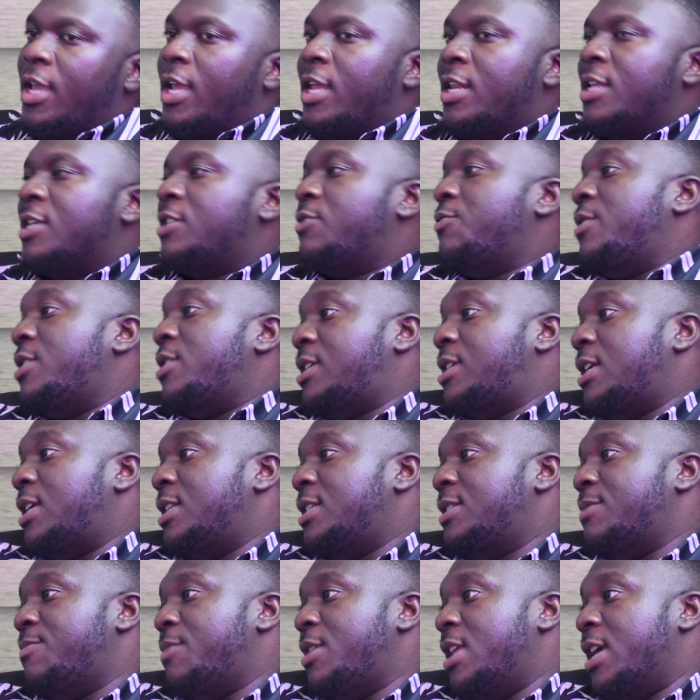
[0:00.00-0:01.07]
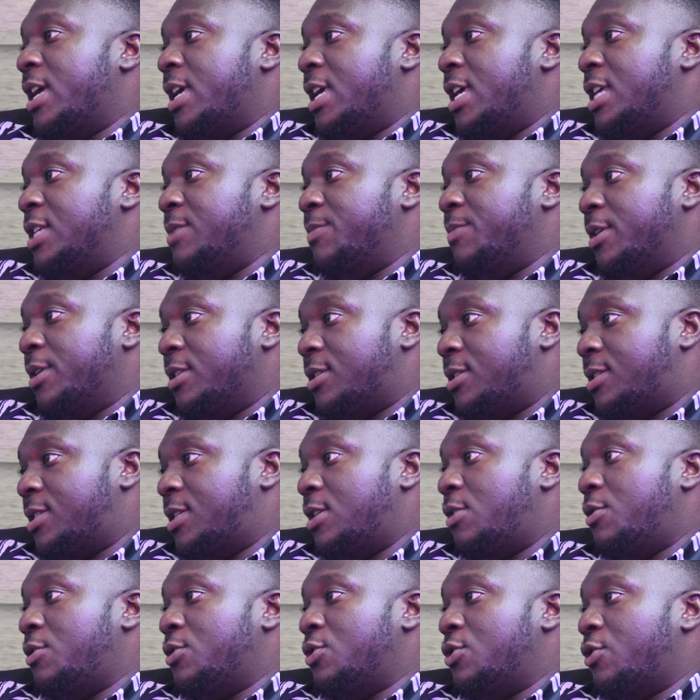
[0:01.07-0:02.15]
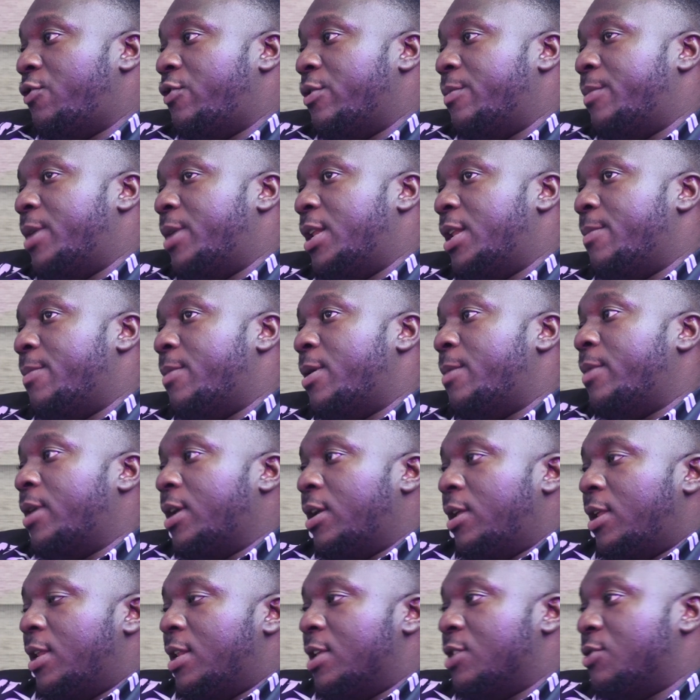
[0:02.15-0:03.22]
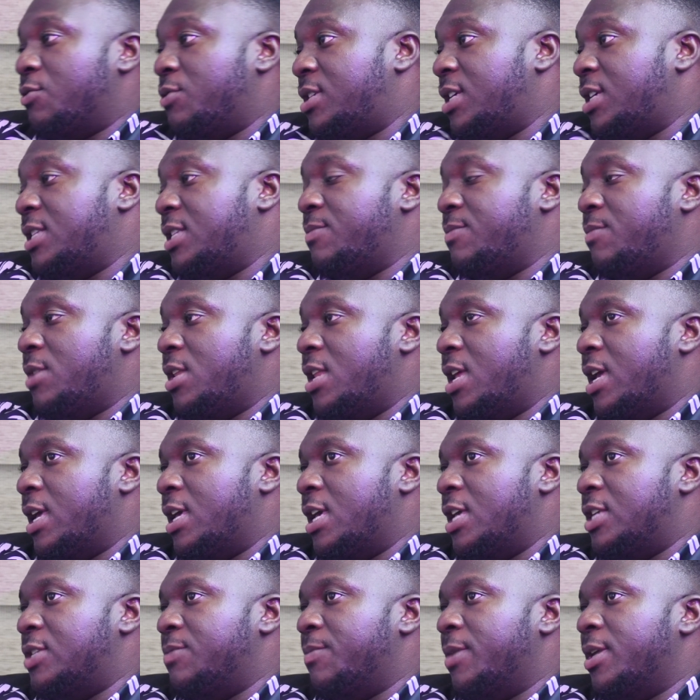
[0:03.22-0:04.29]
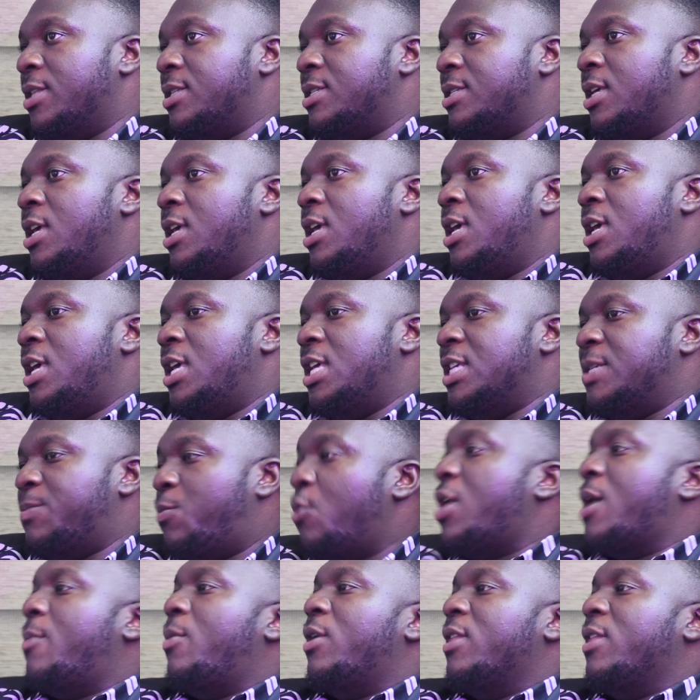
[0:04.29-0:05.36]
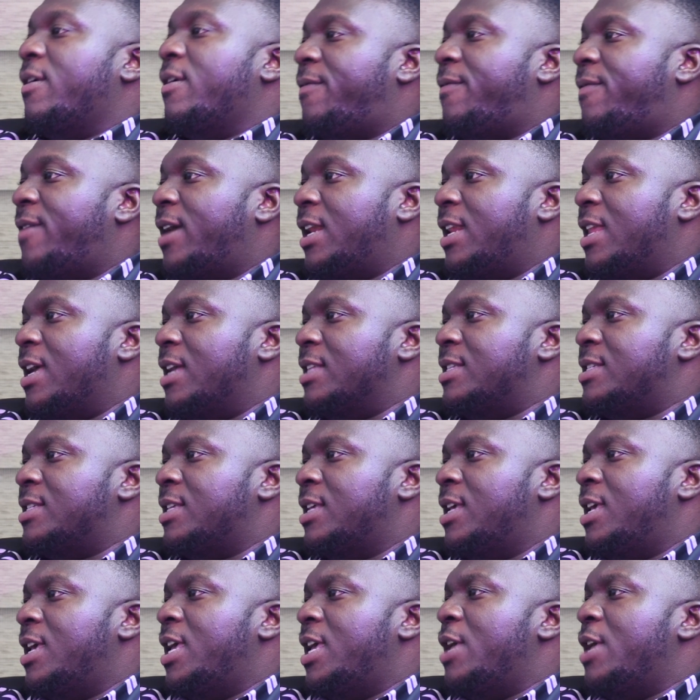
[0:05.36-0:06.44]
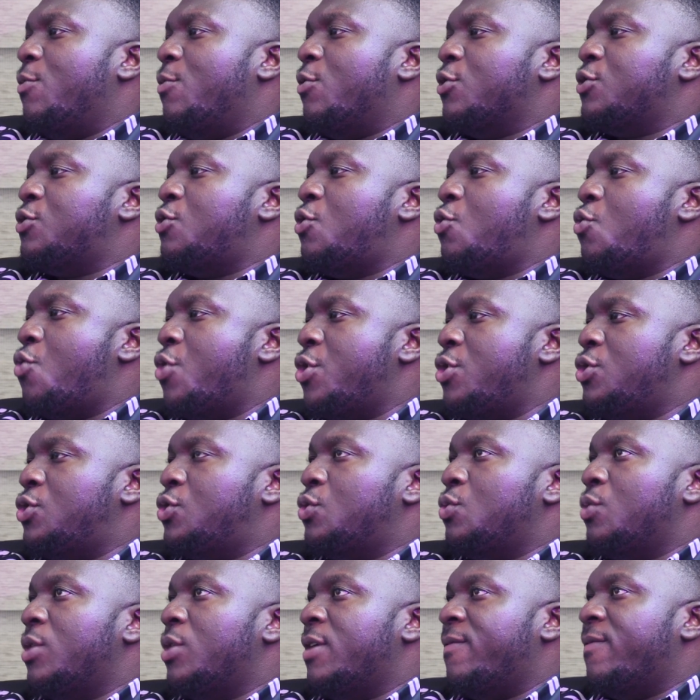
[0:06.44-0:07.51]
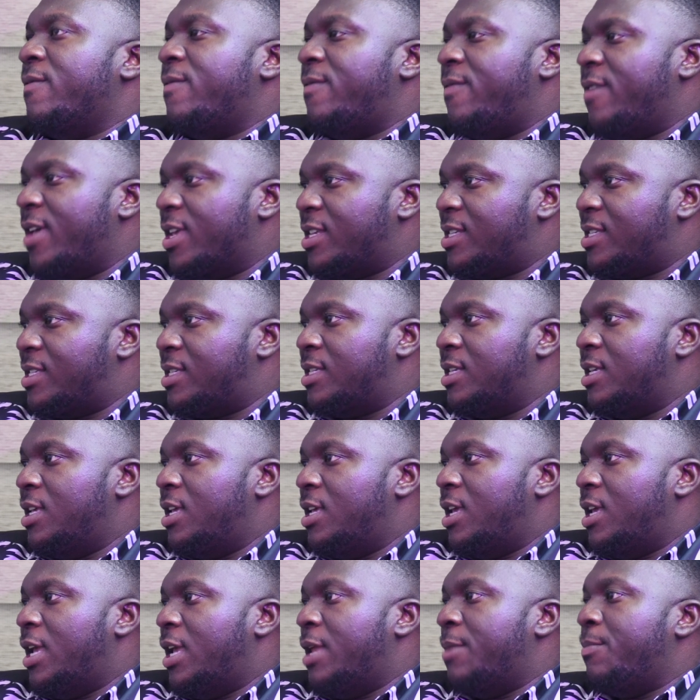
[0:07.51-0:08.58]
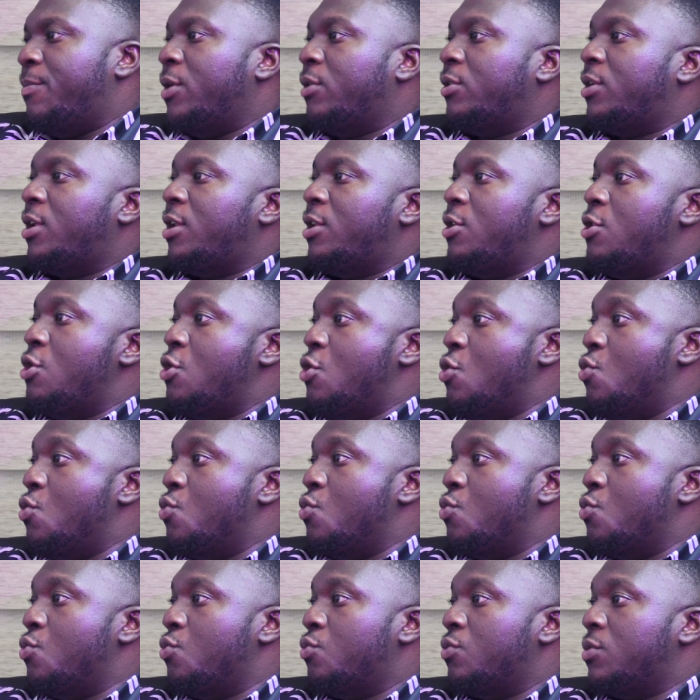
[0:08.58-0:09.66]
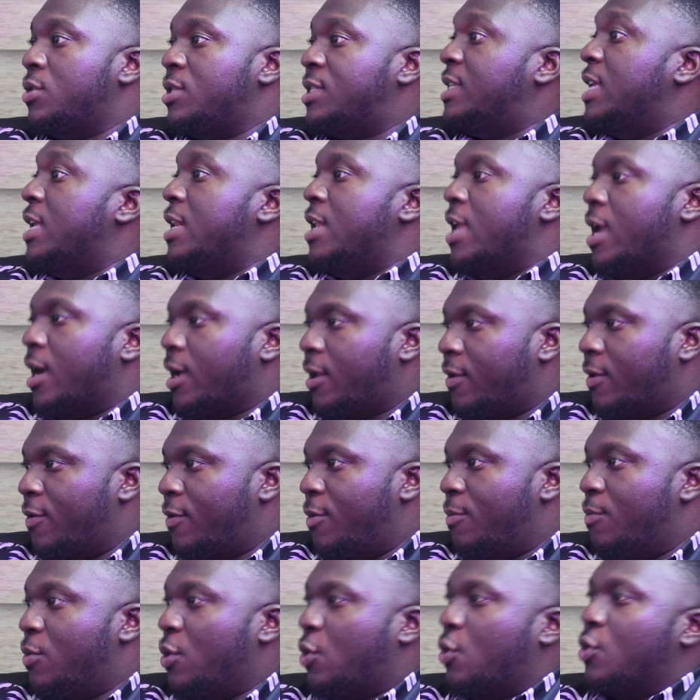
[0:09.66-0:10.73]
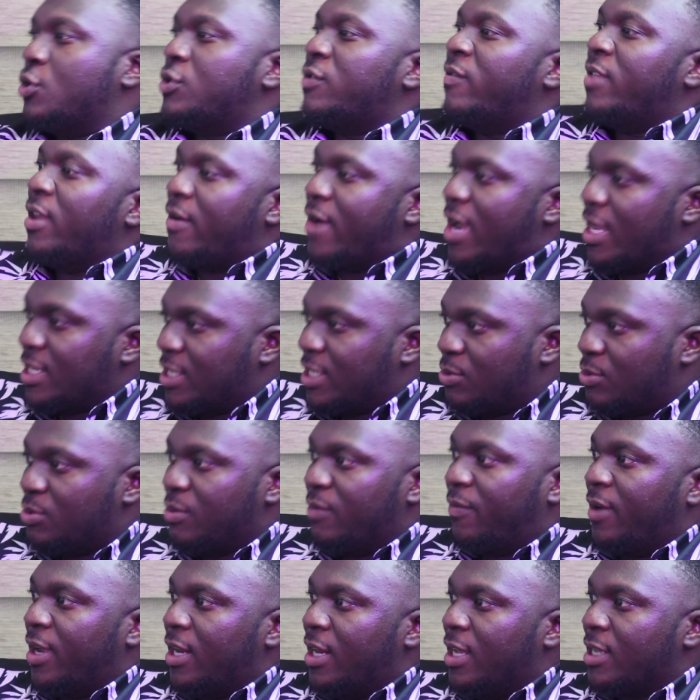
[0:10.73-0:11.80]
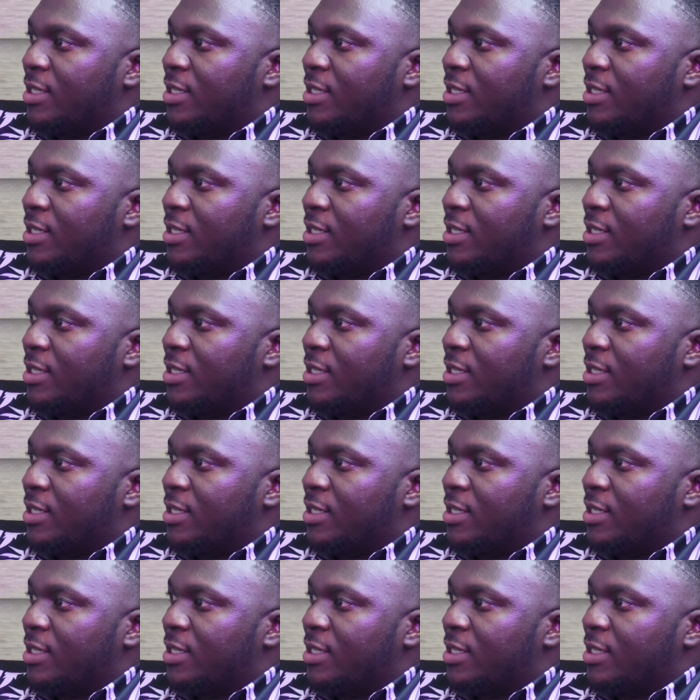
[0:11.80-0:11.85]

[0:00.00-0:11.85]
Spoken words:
In his recent media engagement, still on John Dramani Mama, in his recent media engagement, he spoke about the fact that he was not going to invest in building new stadia because of the crisis we find